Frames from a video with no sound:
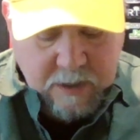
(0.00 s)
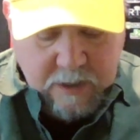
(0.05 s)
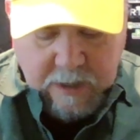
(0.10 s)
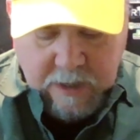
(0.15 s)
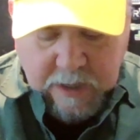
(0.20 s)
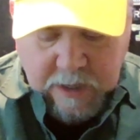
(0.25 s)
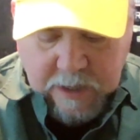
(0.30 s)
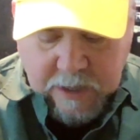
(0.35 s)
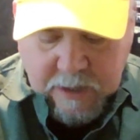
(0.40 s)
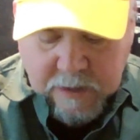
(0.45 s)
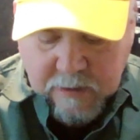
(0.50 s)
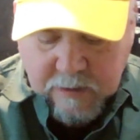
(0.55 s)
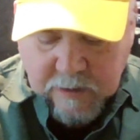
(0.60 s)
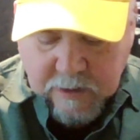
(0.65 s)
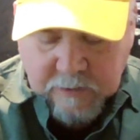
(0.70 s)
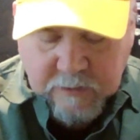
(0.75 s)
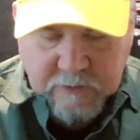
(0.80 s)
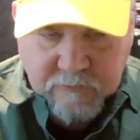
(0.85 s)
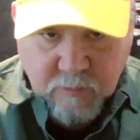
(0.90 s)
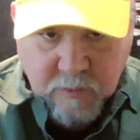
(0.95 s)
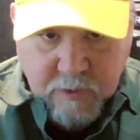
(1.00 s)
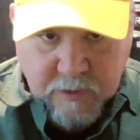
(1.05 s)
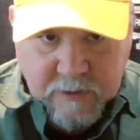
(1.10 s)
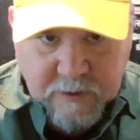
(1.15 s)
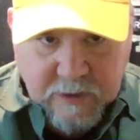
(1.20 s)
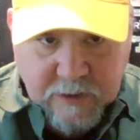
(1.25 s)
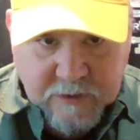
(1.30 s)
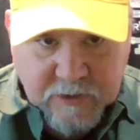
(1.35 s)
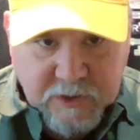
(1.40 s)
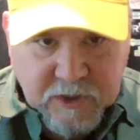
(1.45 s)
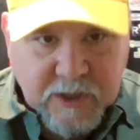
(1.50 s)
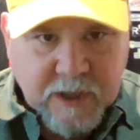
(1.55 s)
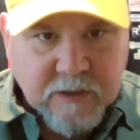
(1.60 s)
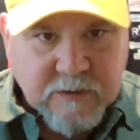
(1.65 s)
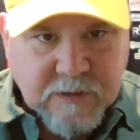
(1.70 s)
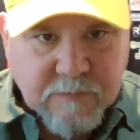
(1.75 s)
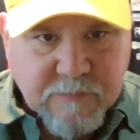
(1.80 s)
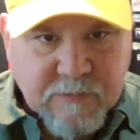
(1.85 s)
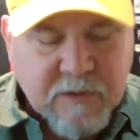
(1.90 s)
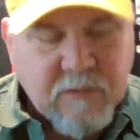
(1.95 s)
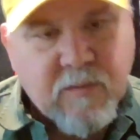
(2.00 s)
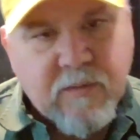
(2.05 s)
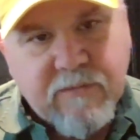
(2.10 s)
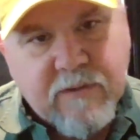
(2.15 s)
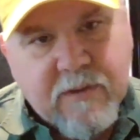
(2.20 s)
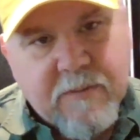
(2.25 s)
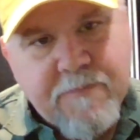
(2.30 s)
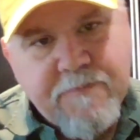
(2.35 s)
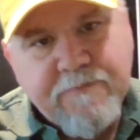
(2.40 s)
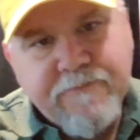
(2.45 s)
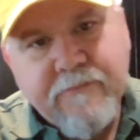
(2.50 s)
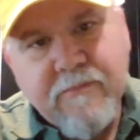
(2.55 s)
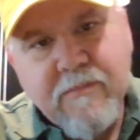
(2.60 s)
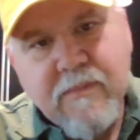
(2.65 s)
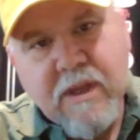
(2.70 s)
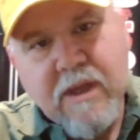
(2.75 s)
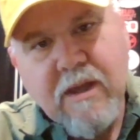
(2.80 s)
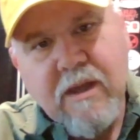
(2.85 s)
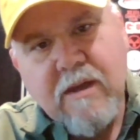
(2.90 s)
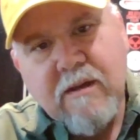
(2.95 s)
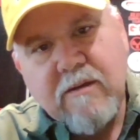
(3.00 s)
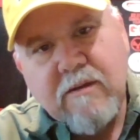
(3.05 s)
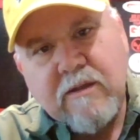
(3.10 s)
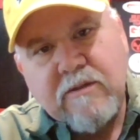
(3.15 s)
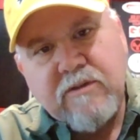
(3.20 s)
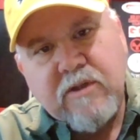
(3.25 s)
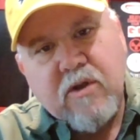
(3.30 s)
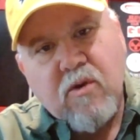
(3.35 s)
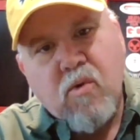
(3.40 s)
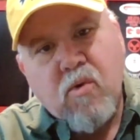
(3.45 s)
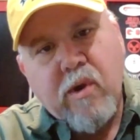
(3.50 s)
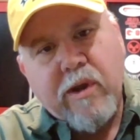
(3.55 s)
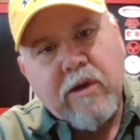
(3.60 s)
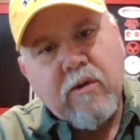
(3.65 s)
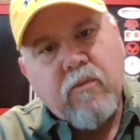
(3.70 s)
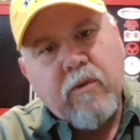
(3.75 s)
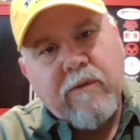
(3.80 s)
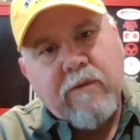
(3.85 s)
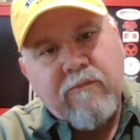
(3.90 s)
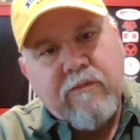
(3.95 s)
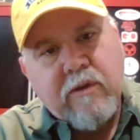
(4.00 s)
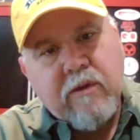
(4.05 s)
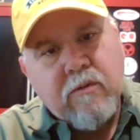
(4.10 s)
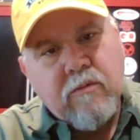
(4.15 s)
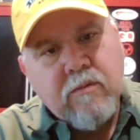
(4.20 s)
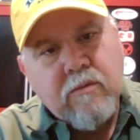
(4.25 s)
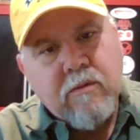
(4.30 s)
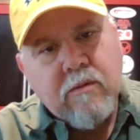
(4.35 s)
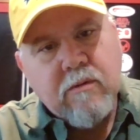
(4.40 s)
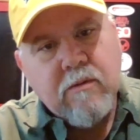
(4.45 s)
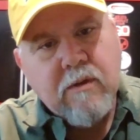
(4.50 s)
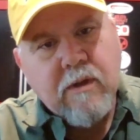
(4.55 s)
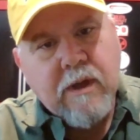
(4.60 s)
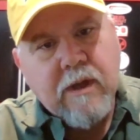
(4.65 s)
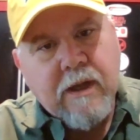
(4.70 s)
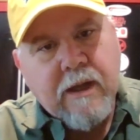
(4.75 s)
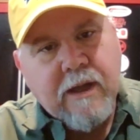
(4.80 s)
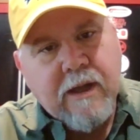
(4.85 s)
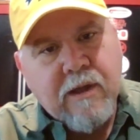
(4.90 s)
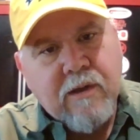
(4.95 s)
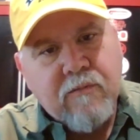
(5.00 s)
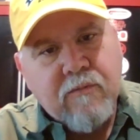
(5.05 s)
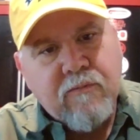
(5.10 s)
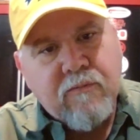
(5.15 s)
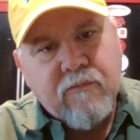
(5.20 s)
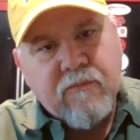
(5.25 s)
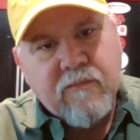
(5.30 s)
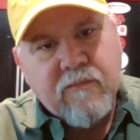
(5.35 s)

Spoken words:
And just wanted to share something with you. Just a quick review of